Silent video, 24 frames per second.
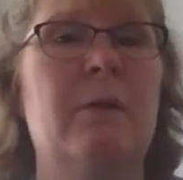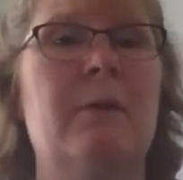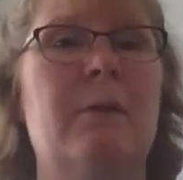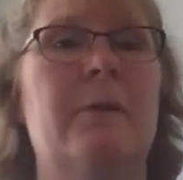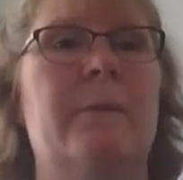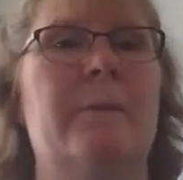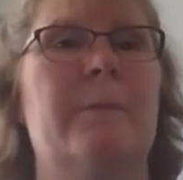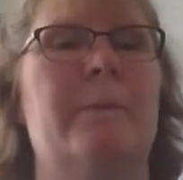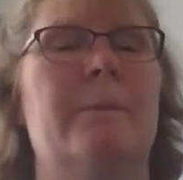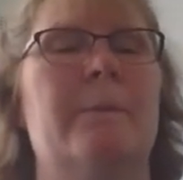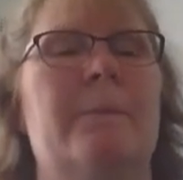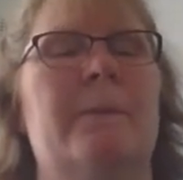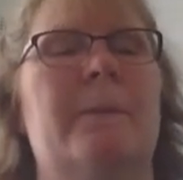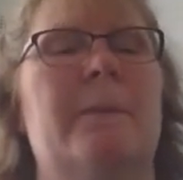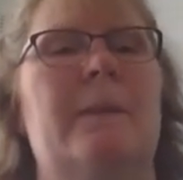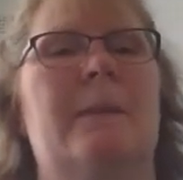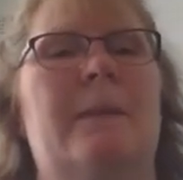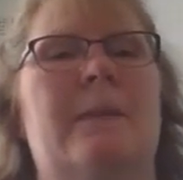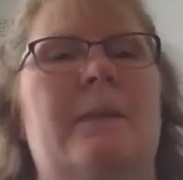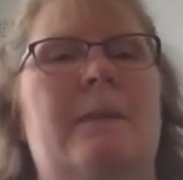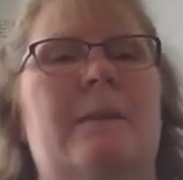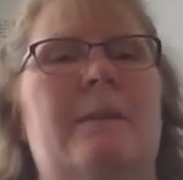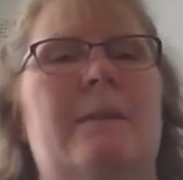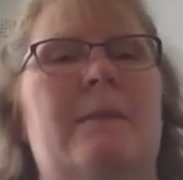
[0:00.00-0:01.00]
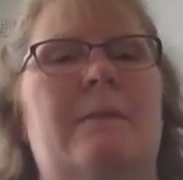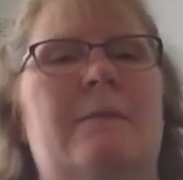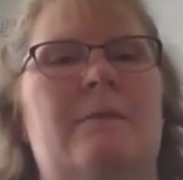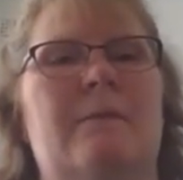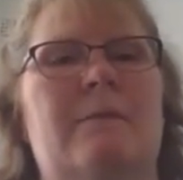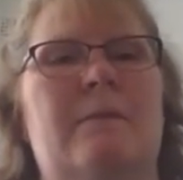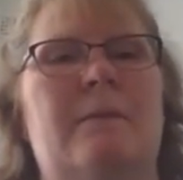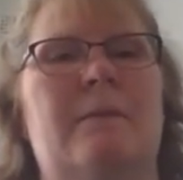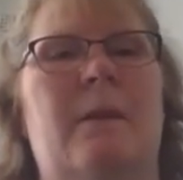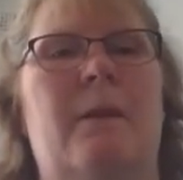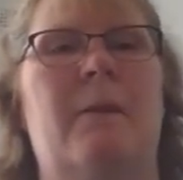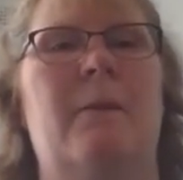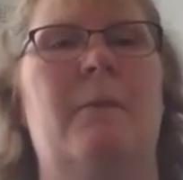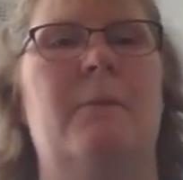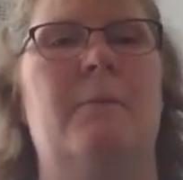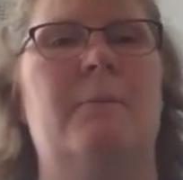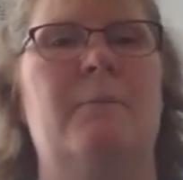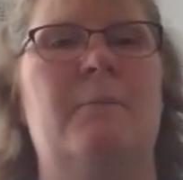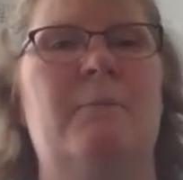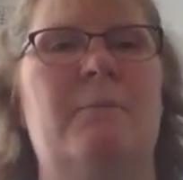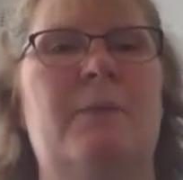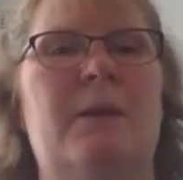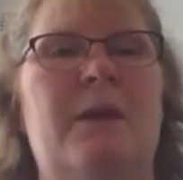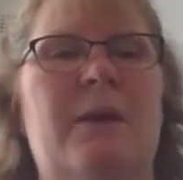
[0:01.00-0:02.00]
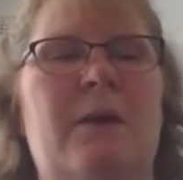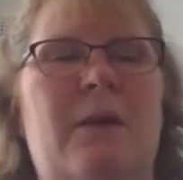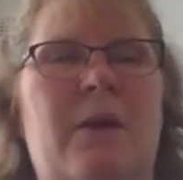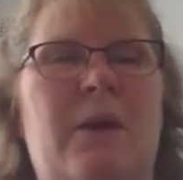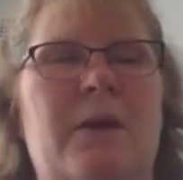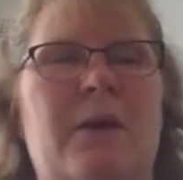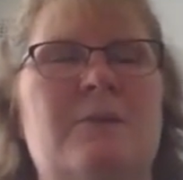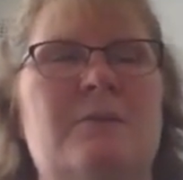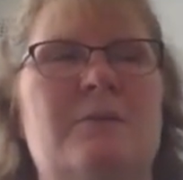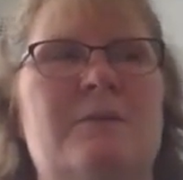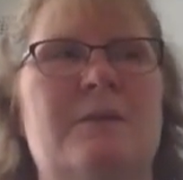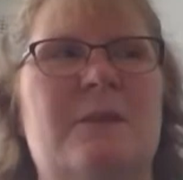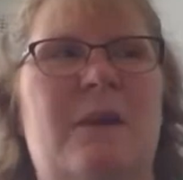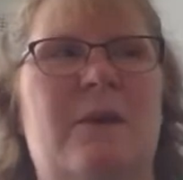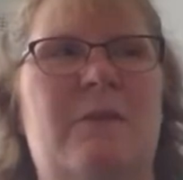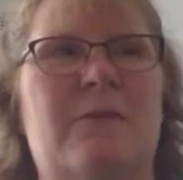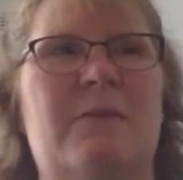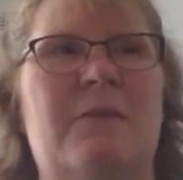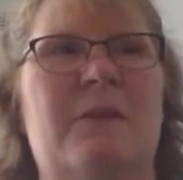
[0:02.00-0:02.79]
So be kind to yourself.